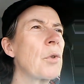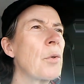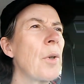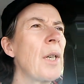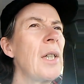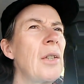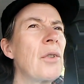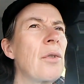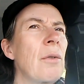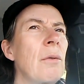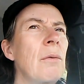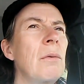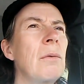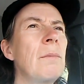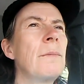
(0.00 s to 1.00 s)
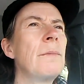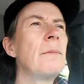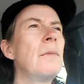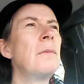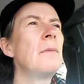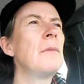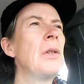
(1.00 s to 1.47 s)
trying to
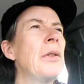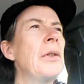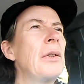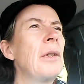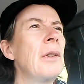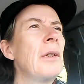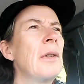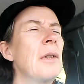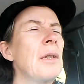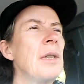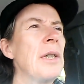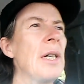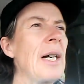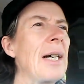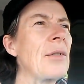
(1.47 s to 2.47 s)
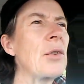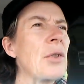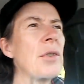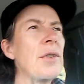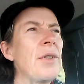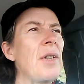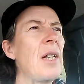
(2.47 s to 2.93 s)

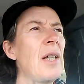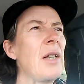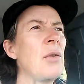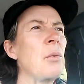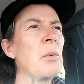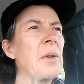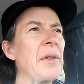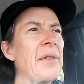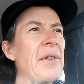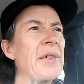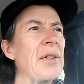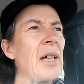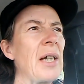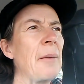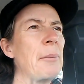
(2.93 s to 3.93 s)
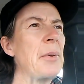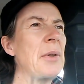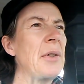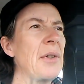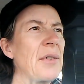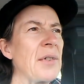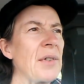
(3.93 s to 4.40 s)
understand where this
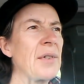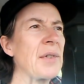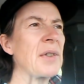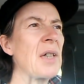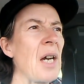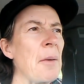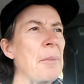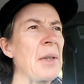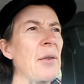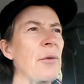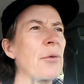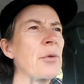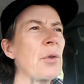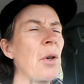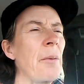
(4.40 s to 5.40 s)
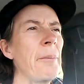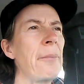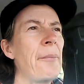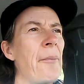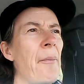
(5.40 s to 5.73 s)
happiness is coming from.